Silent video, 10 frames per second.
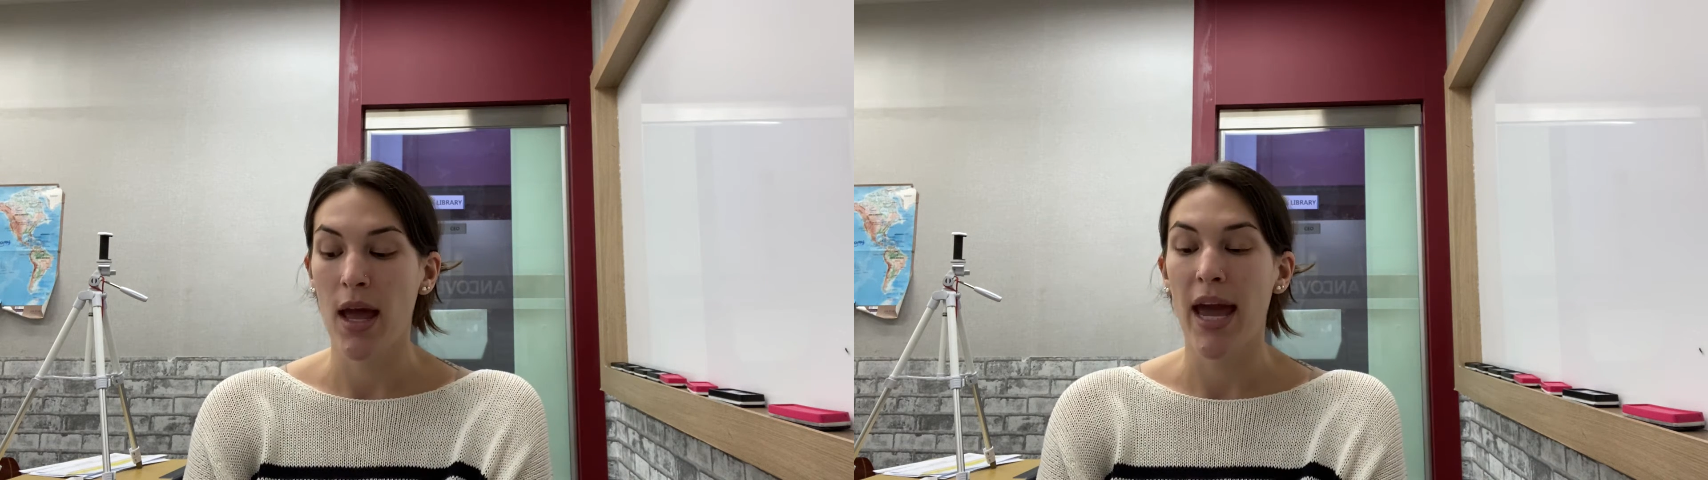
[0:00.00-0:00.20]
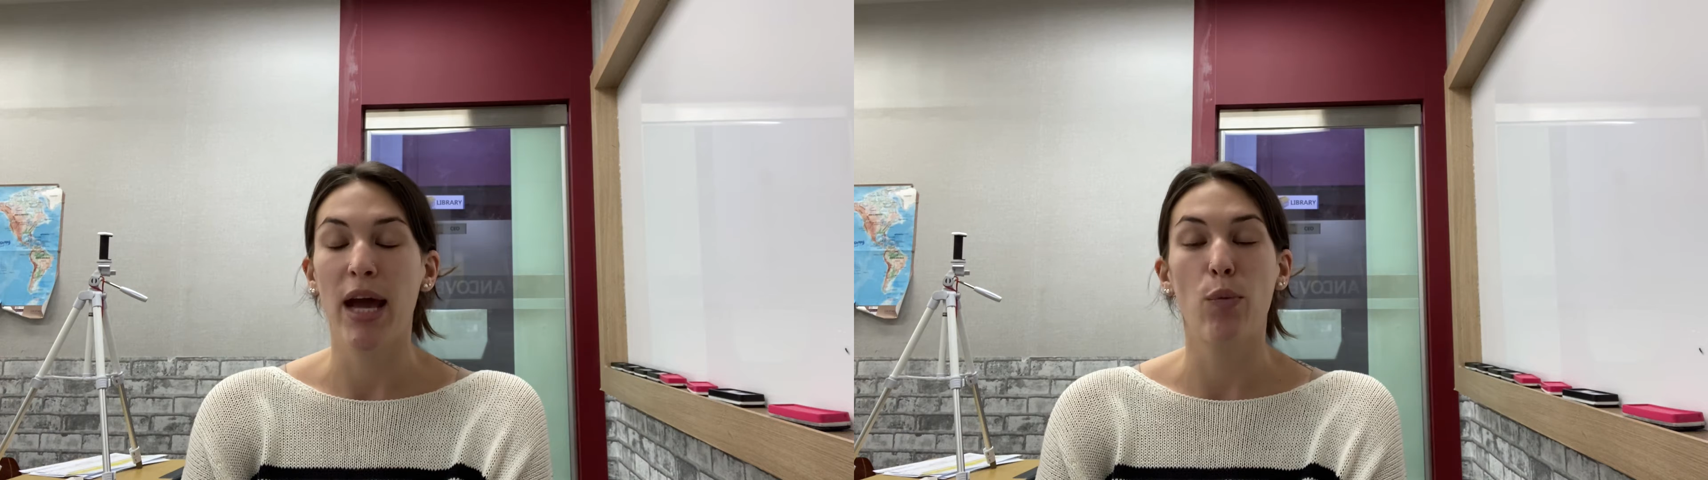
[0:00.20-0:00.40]

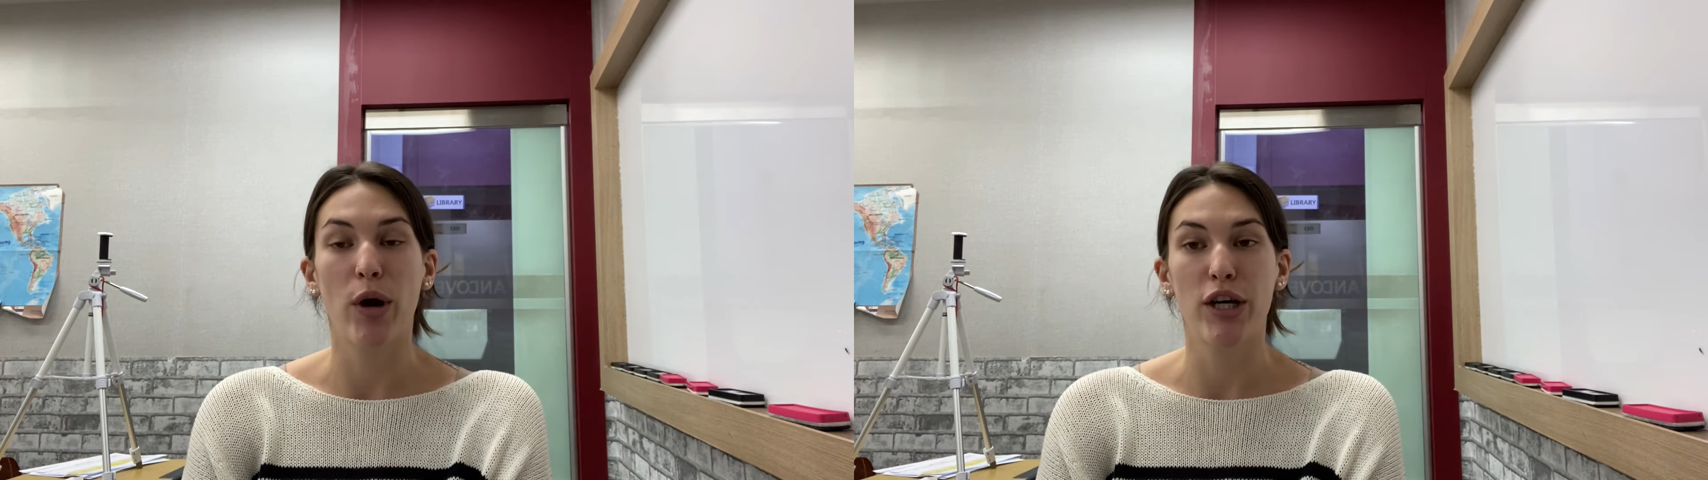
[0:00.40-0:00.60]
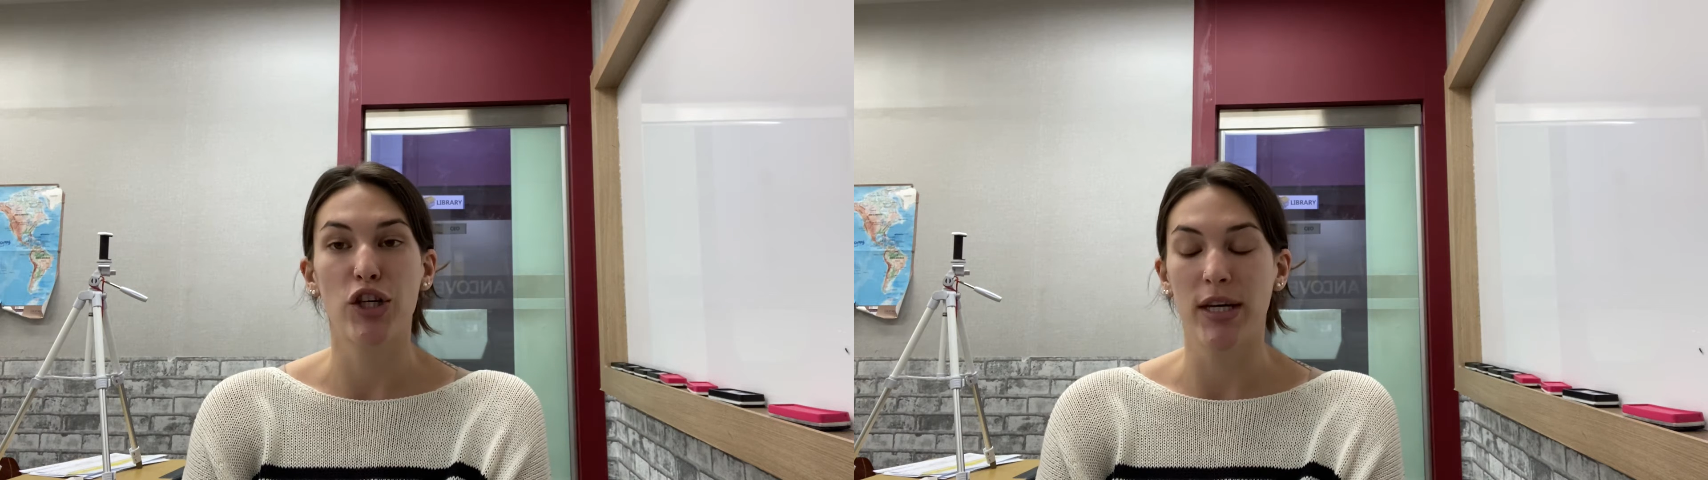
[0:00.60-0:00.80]
and
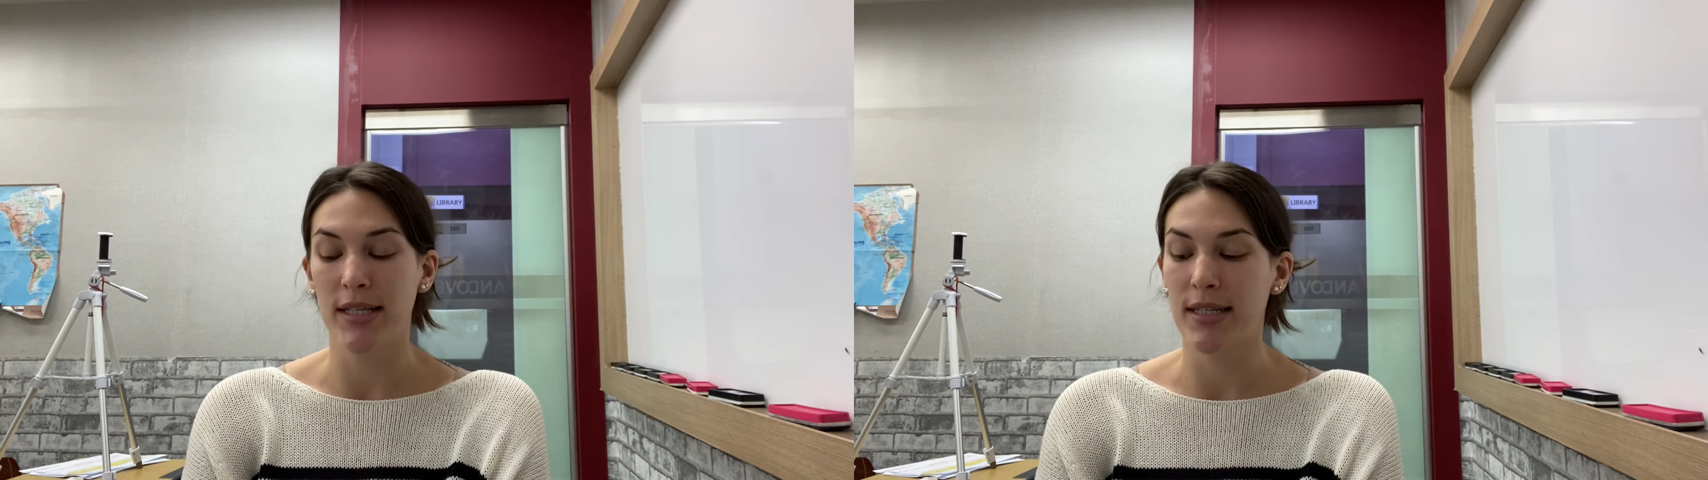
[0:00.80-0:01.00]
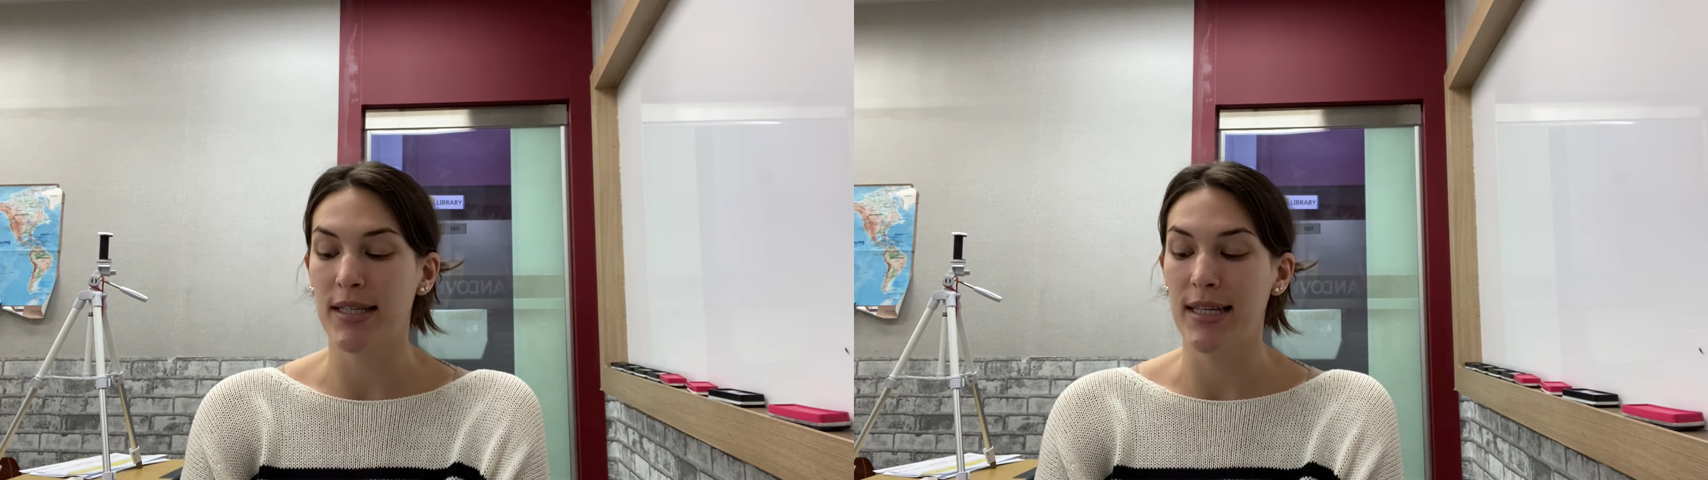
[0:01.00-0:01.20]

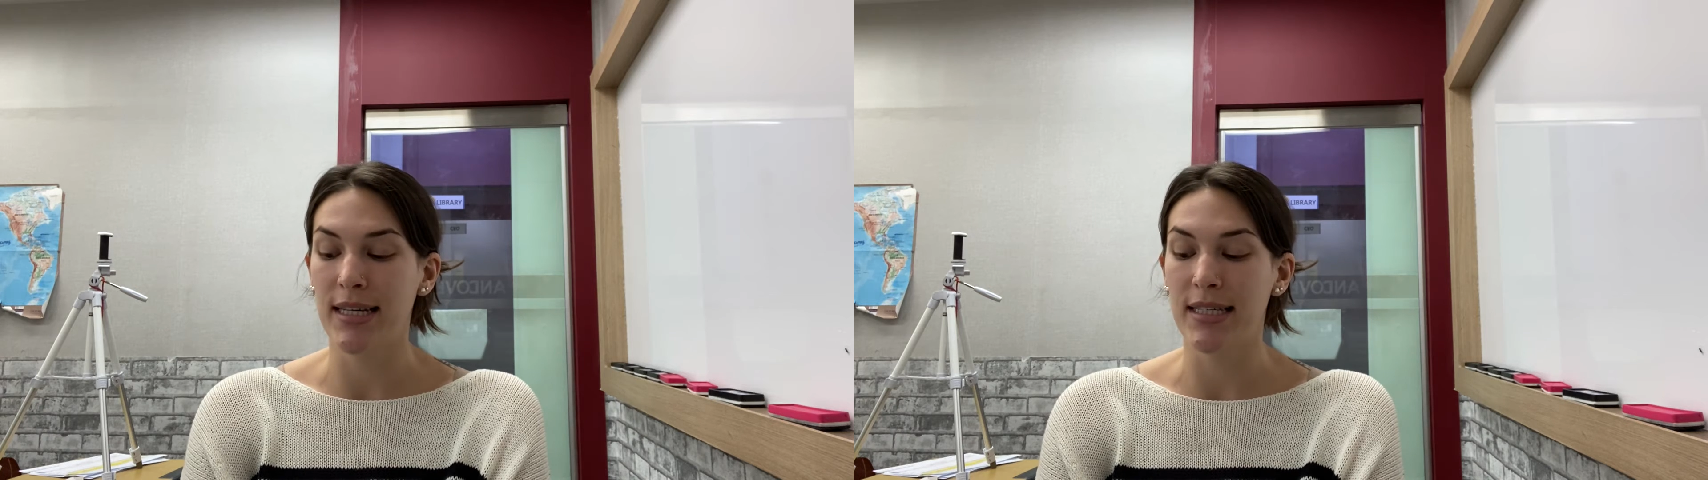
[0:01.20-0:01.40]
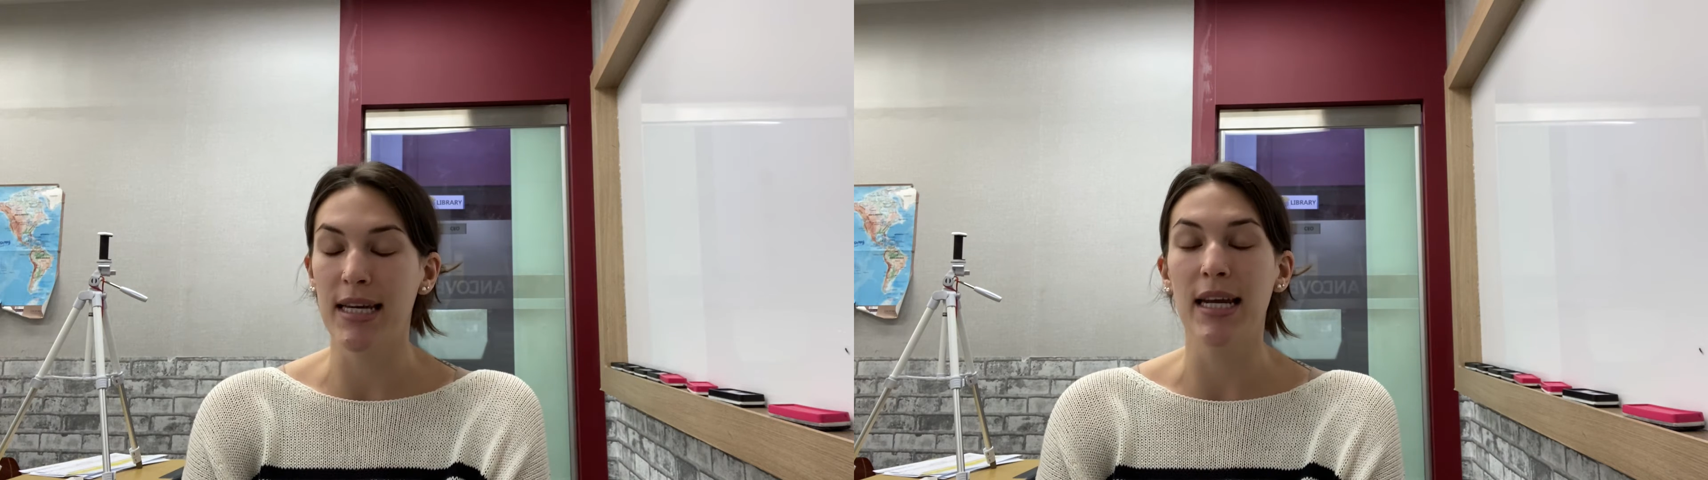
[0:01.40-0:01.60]
worksheets
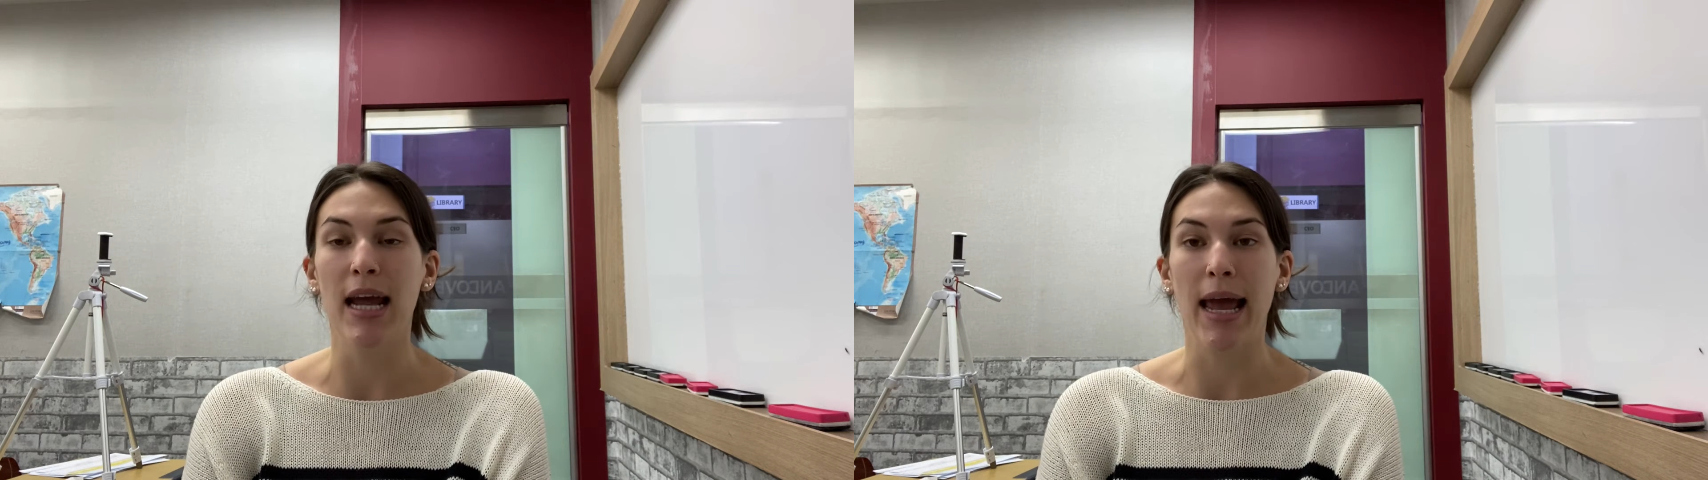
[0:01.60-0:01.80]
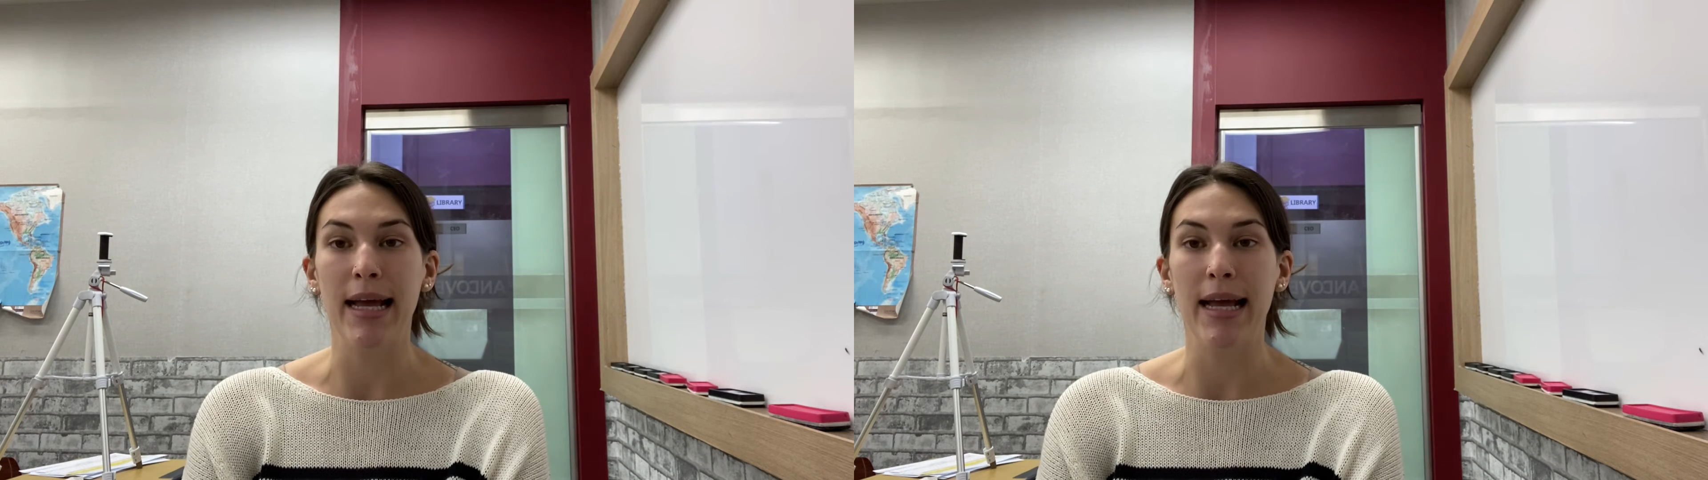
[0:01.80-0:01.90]
16,